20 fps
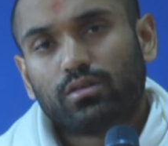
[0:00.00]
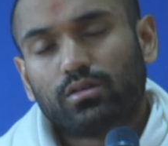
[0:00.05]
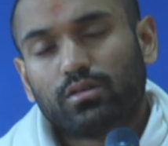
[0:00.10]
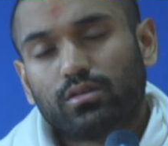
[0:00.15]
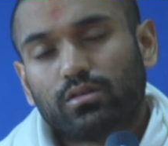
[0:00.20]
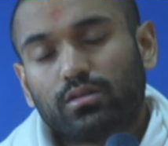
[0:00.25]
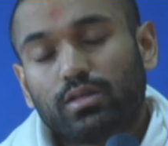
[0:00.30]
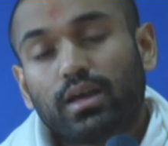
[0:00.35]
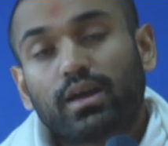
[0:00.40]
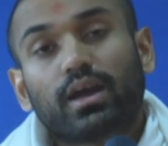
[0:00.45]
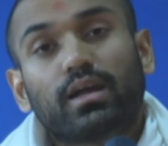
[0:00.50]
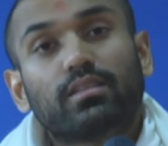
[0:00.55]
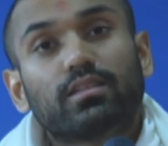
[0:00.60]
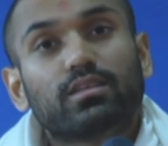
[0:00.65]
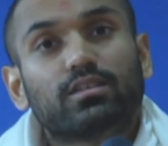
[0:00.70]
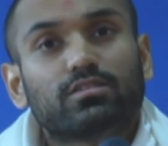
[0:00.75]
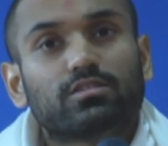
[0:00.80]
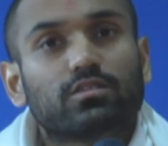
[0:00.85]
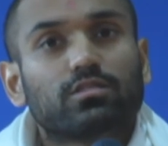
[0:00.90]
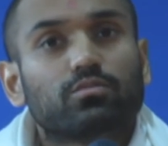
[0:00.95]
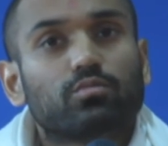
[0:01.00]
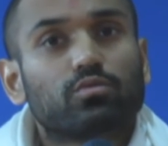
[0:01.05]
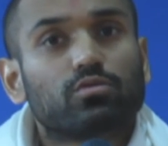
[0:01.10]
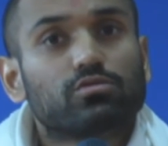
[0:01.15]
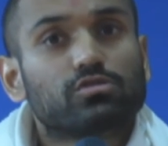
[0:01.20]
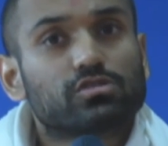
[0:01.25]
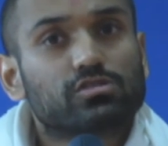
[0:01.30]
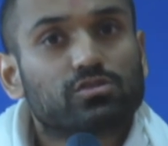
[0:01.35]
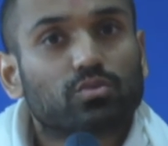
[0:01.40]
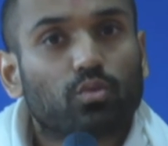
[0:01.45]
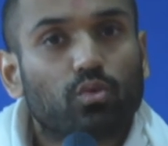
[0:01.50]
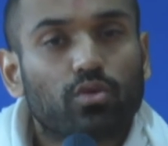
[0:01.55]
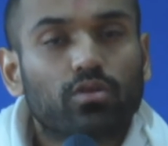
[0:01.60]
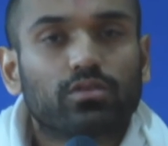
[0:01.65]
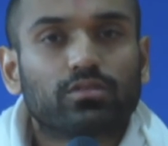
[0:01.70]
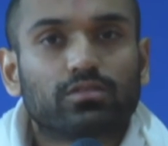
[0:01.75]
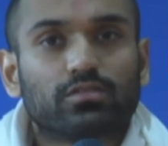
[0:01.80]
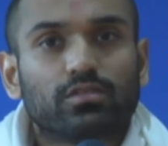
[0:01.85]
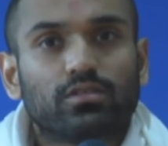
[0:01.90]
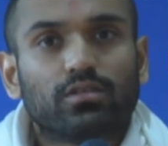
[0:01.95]
the Akantik Satpurush's
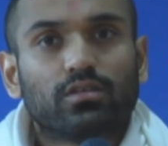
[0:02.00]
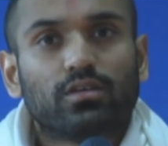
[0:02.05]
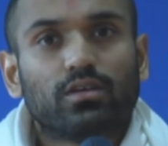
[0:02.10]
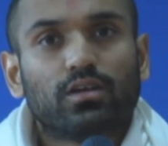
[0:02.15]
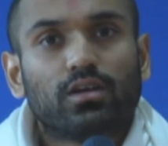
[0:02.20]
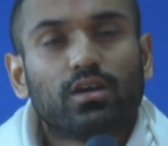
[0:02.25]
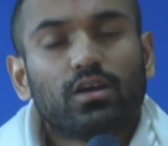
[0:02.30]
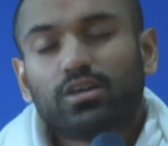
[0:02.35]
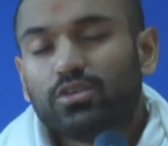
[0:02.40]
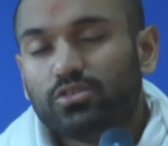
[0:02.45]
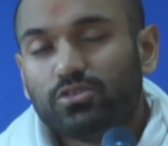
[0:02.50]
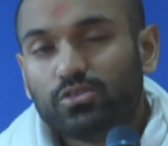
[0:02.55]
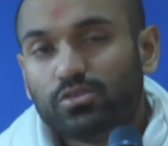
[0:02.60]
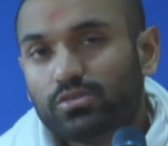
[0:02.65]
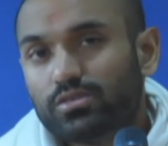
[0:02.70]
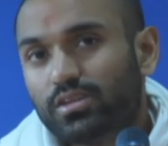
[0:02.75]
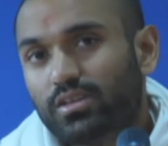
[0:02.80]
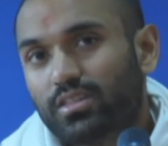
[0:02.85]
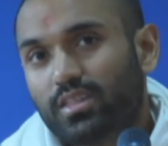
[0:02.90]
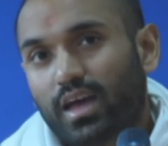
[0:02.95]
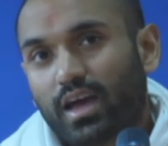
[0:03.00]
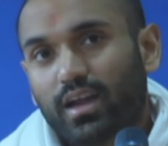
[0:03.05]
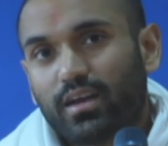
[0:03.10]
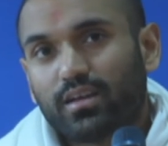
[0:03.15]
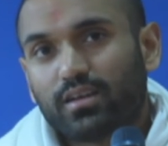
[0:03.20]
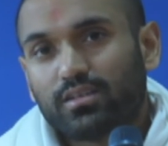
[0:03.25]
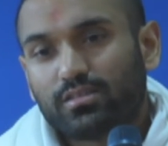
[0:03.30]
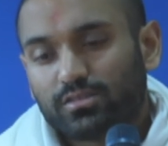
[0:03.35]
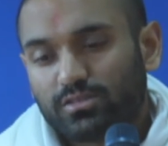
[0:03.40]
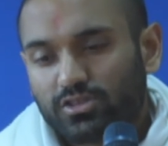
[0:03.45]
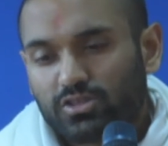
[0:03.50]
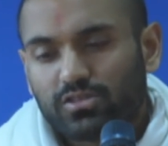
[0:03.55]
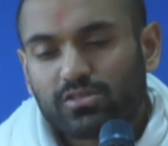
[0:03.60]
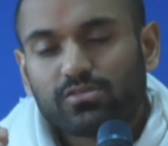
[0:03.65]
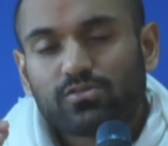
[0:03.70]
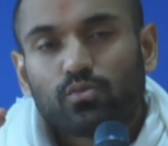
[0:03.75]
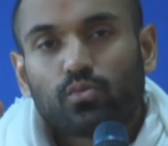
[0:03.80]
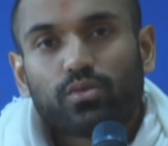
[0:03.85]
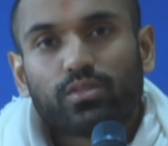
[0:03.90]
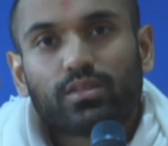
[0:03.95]
words. Due to that,
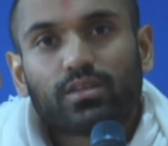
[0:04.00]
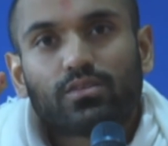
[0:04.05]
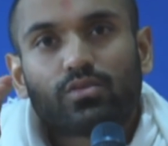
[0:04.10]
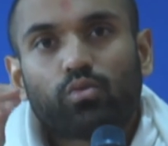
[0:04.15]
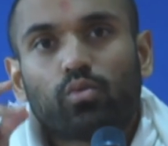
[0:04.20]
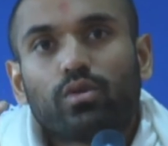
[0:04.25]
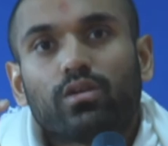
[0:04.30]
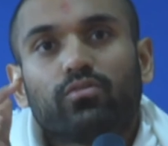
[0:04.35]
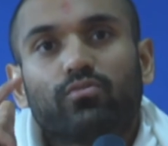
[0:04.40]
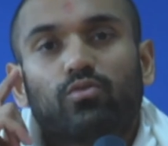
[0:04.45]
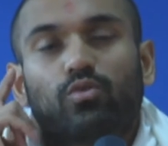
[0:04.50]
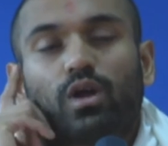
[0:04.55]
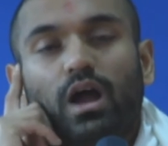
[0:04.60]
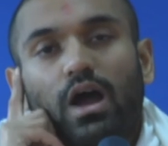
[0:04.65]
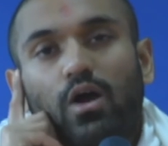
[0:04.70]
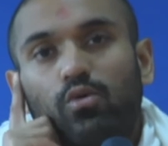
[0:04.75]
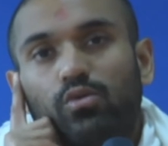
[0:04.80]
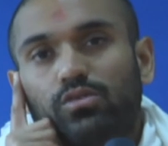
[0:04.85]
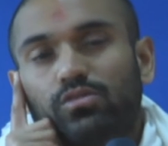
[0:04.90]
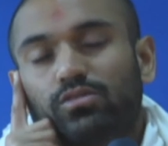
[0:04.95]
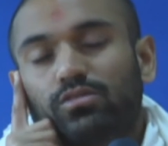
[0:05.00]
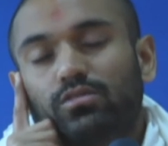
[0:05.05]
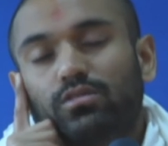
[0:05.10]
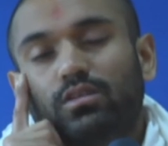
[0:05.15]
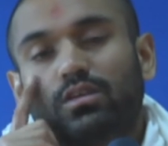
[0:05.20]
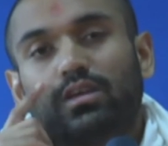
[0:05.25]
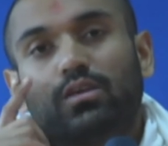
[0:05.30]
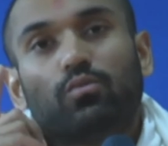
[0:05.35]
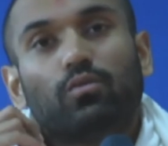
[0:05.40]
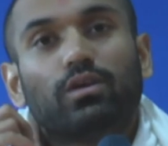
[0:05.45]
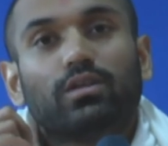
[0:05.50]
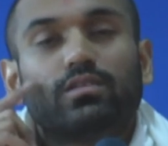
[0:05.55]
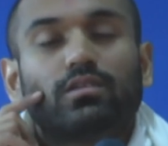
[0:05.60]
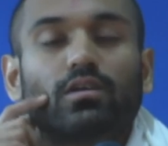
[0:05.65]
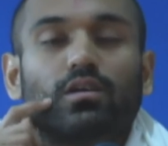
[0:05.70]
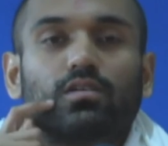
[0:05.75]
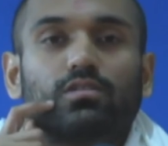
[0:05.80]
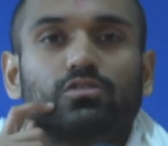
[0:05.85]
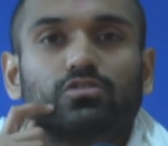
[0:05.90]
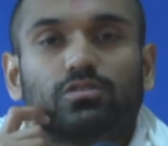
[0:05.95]
just within 24 hours, he went to
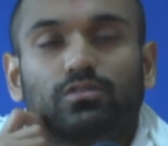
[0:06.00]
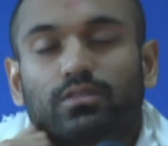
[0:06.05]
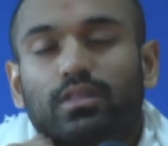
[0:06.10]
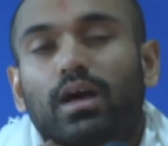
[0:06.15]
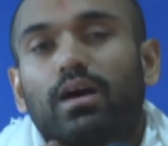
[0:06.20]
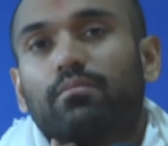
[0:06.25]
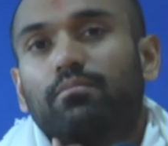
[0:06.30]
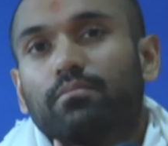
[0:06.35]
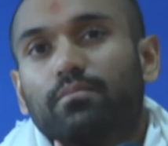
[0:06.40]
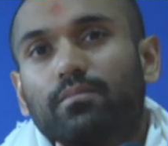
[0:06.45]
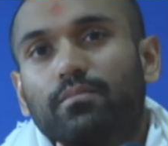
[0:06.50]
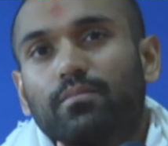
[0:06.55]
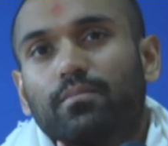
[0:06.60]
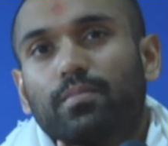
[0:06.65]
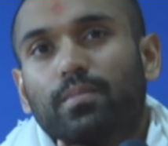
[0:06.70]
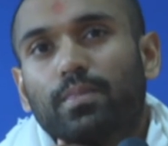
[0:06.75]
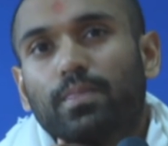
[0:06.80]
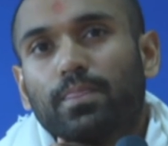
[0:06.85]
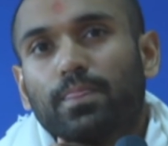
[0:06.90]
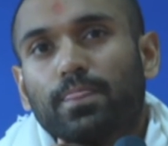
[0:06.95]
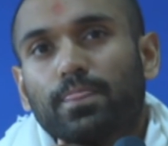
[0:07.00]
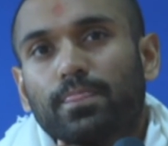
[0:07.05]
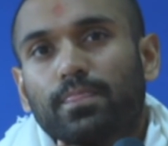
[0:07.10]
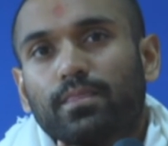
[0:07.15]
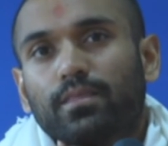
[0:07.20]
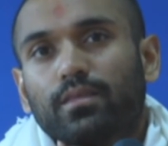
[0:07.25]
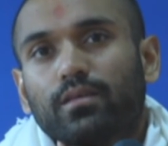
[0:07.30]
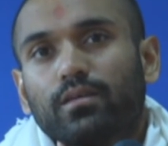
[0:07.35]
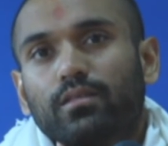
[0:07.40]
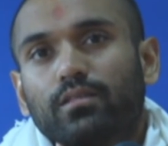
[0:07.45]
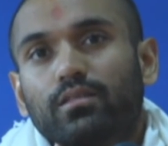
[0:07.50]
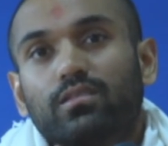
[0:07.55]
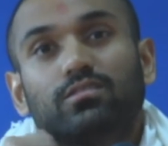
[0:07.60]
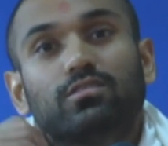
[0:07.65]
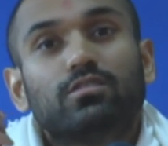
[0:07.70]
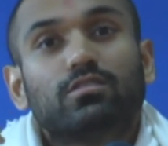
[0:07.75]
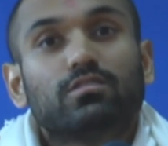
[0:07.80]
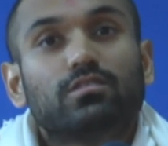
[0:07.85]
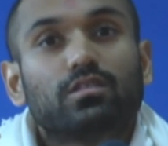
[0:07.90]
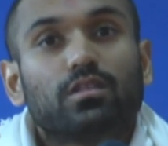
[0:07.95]
Akshardham. This
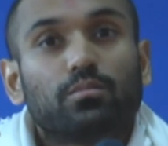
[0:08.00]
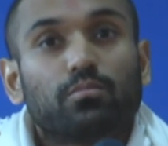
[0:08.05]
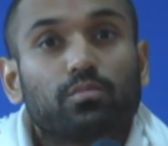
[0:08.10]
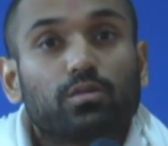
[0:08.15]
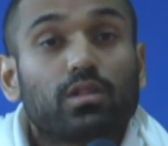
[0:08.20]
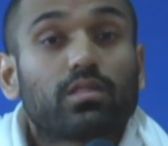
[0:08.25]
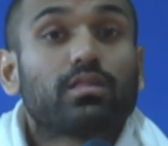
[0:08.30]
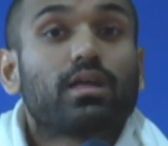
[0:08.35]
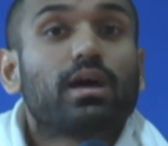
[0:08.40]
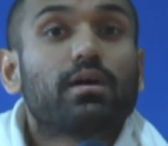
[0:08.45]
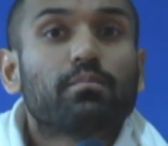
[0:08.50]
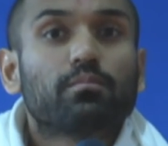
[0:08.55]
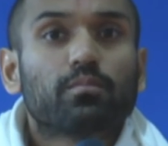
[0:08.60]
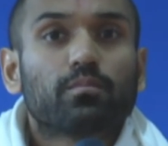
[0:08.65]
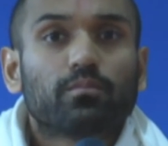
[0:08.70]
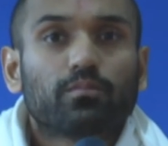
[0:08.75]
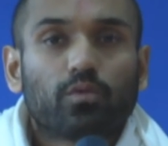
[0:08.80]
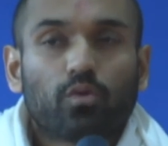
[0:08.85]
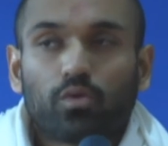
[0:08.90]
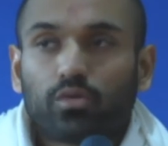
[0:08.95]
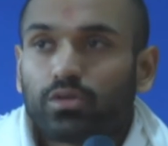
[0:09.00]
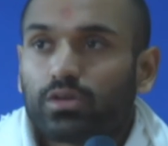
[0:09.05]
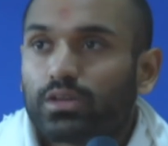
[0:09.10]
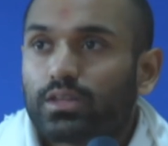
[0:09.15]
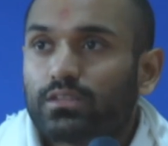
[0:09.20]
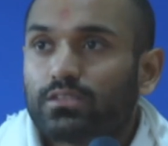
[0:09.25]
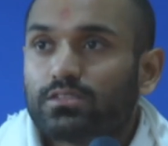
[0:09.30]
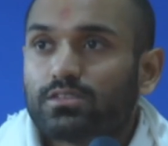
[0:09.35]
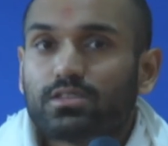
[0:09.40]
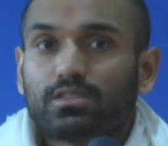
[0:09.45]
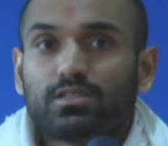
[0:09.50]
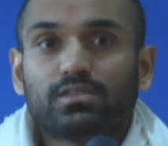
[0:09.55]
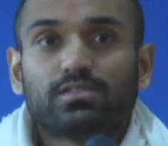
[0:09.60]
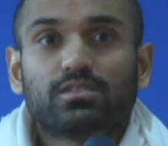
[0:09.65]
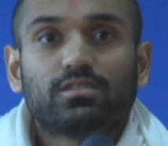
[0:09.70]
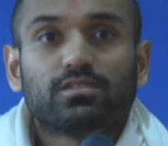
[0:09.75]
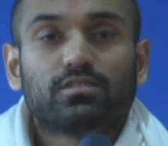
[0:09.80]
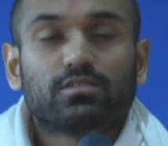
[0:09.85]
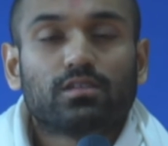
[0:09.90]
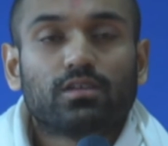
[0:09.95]
is the pratap, or you can say
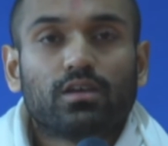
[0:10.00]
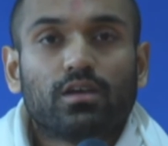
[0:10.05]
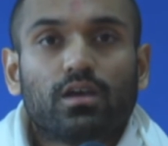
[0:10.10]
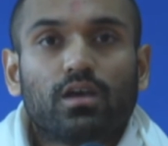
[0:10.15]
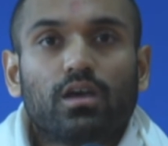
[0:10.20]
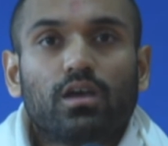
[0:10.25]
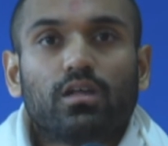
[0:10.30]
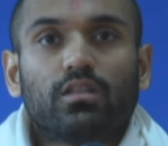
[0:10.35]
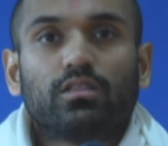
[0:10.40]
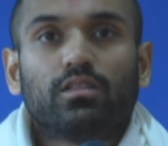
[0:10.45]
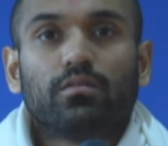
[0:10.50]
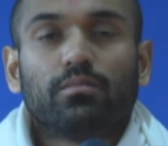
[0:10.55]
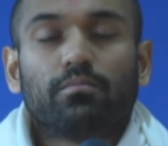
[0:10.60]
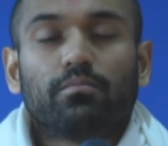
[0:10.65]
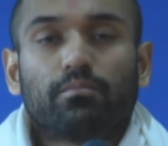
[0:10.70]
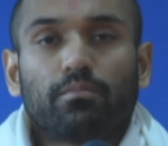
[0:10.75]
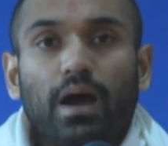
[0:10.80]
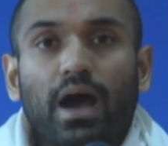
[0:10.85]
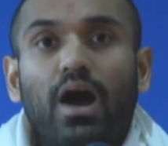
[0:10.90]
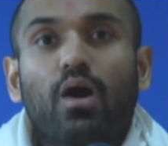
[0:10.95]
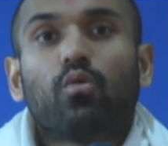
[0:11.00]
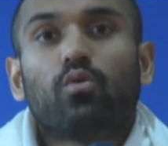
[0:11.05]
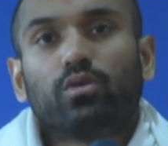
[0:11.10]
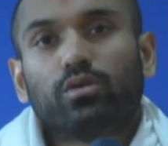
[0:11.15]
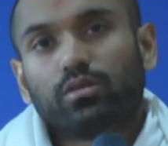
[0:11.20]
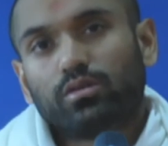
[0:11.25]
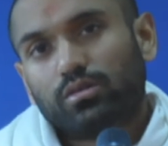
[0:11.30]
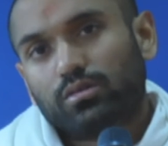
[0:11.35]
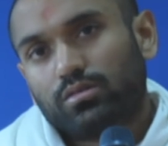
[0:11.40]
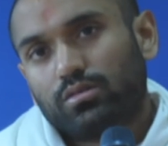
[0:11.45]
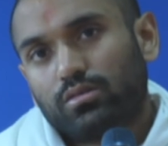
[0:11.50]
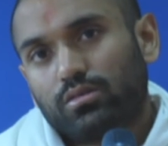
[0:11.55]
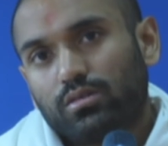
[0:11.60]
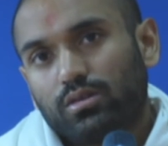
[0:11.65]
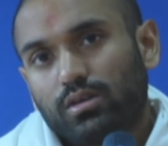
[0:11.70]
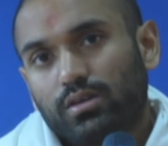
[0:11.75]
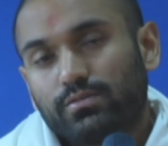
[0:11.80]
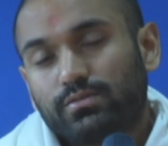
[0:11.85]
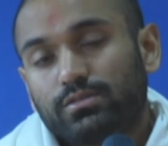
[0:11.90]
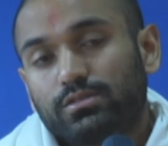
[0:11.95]
this is the power
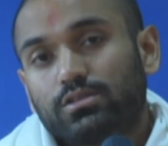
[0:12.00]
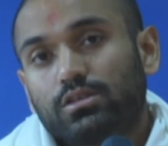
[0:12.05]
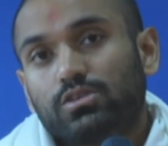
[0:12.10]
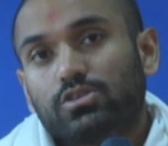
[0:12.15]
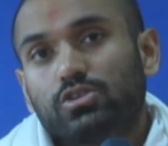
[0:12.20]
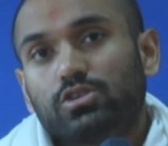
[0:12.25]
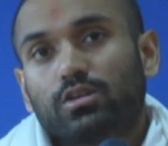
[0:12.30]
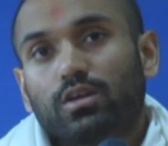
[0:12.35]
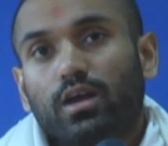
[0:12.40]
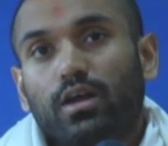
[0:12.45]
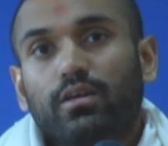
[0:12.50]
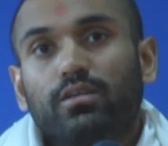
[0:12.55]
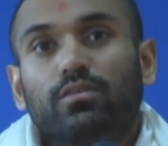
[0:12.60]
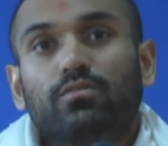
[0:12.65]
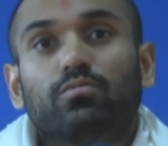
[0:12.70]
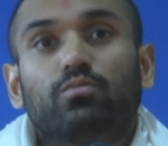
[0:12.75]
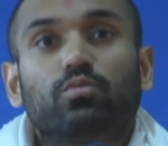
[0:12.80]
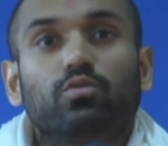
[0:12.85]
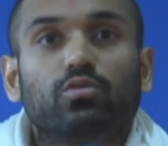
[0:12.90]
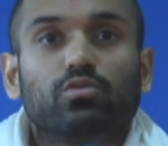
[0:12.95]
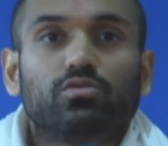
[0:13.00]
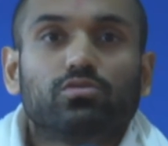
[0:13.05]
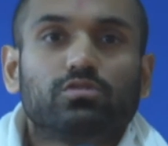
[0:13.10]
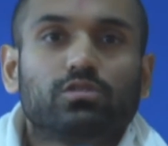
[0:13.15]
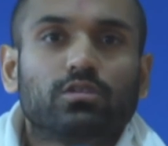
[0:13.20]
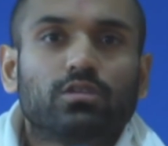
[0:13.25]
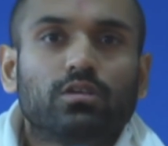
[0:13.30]
of such kind of purush.